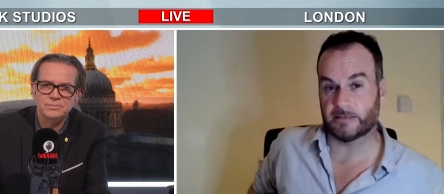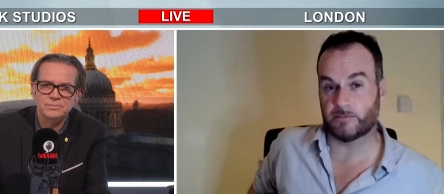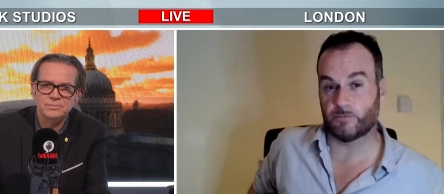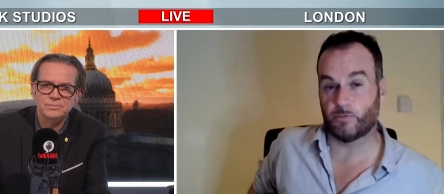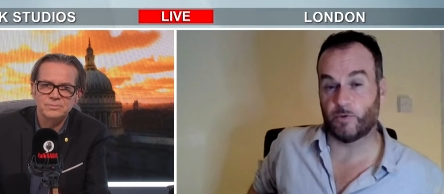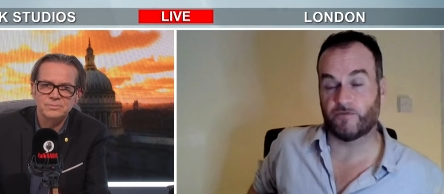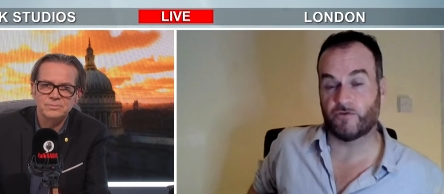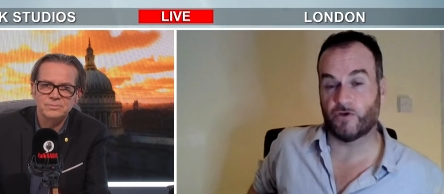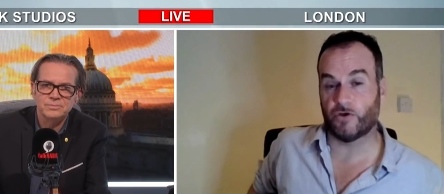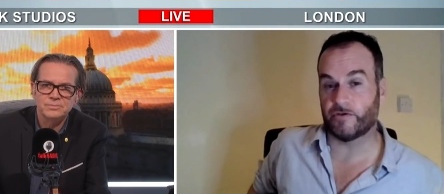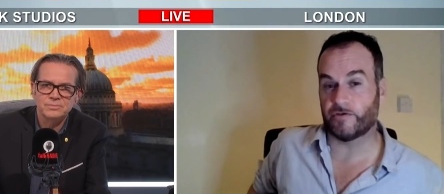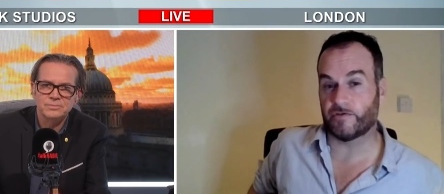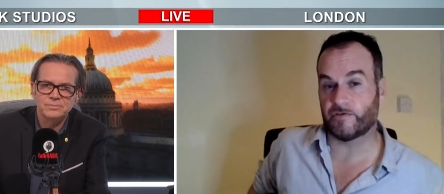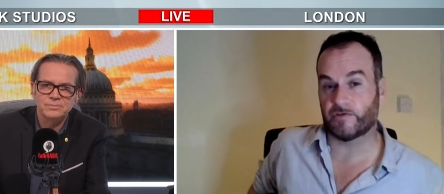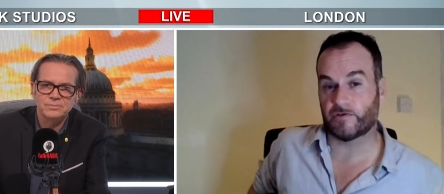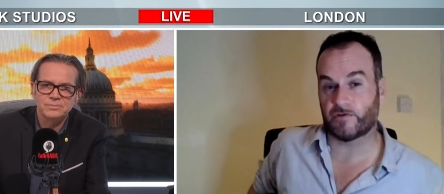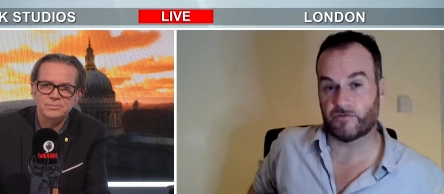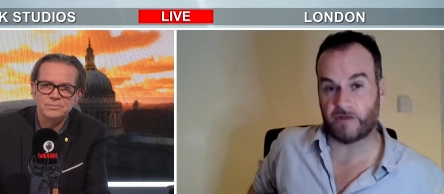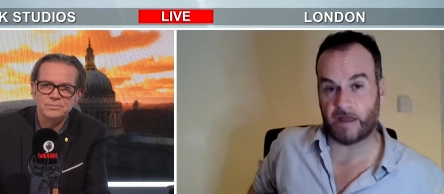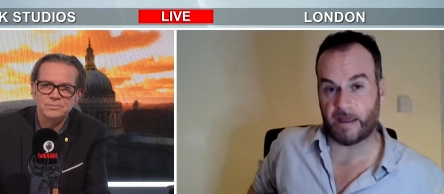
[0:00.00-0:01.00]
Speaker 1: And we've got to
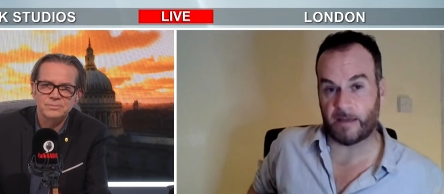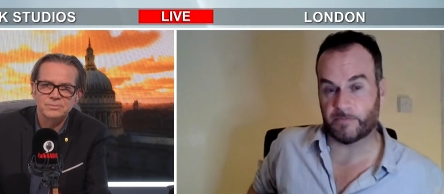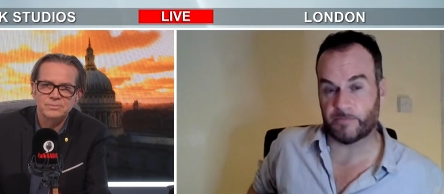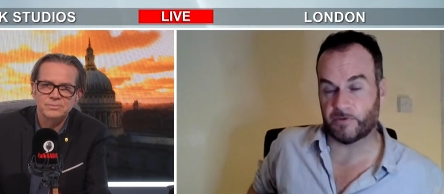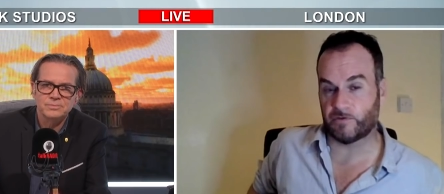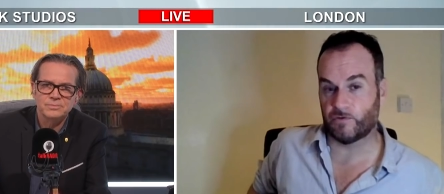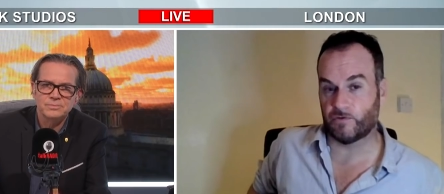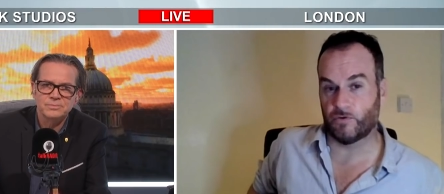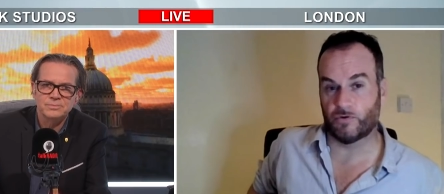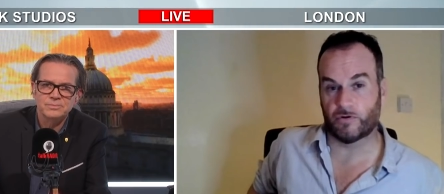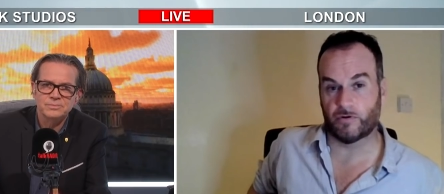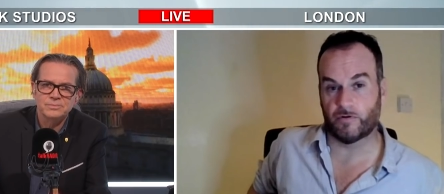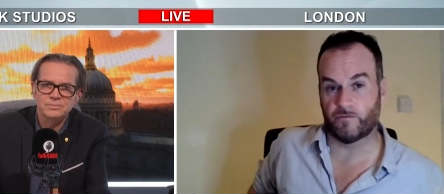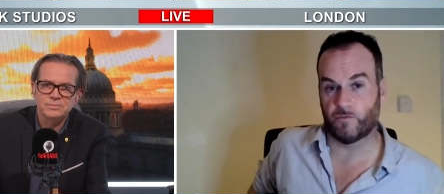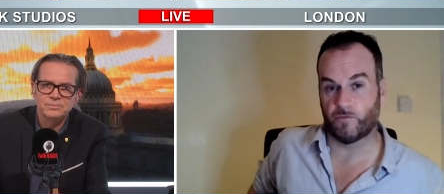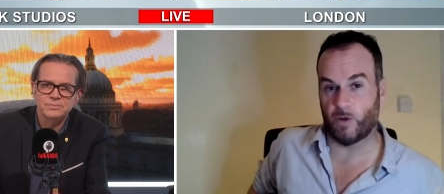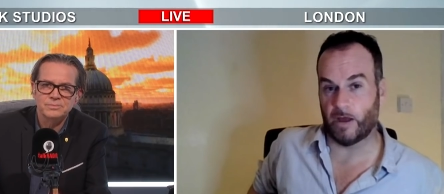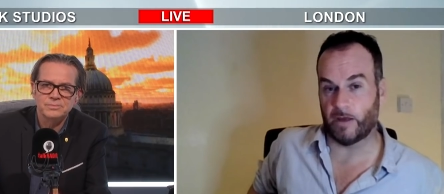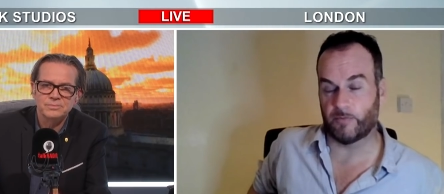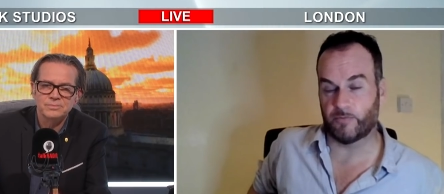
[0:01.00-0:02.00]
scrap the talk of
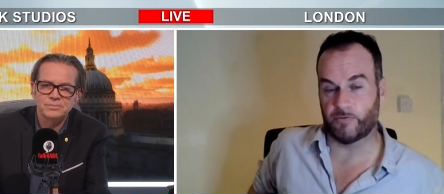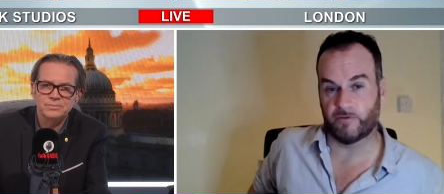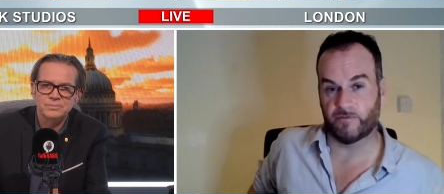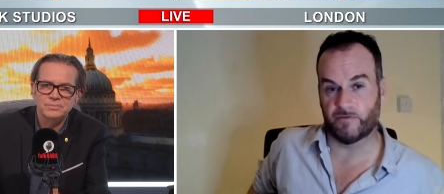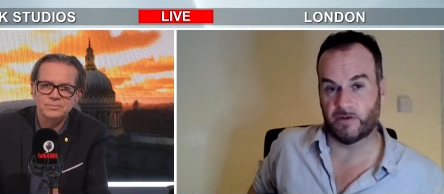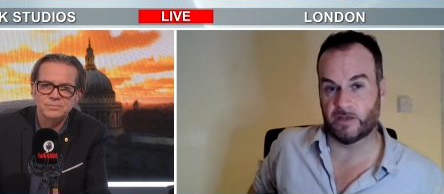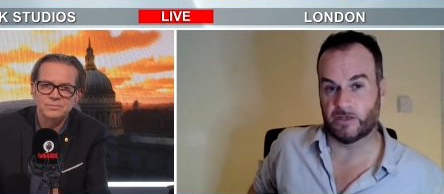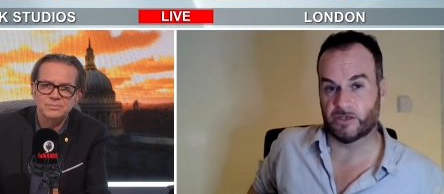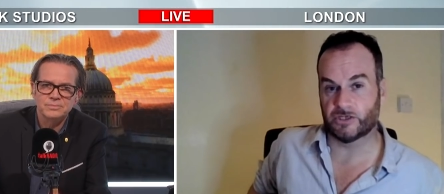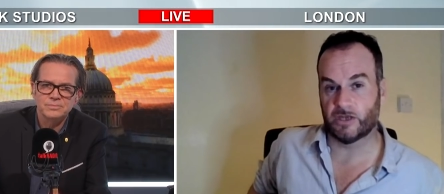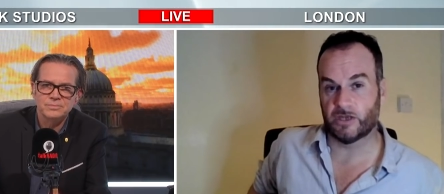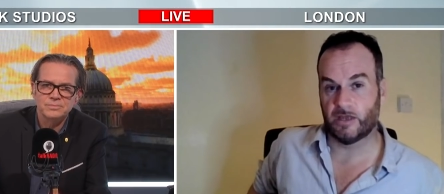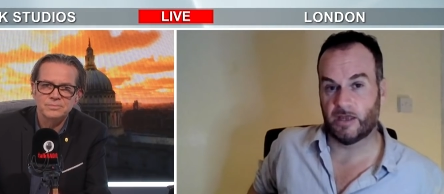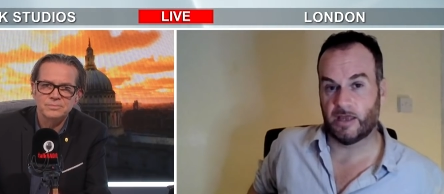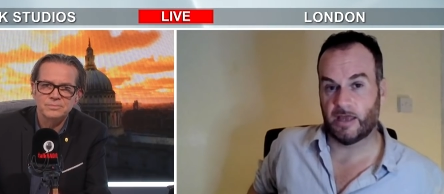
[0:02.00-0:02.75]
white privilege